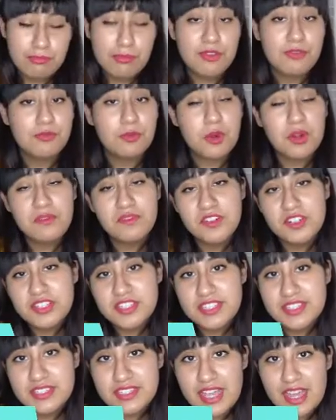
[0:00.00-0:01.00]
Before
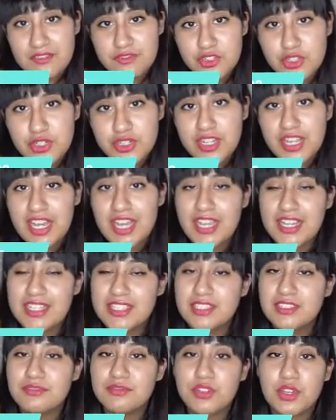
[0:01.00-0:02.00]
versus after
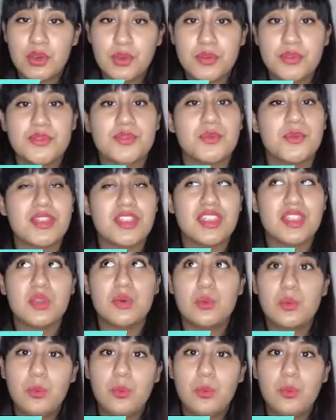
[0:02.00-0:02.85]
kind of goes with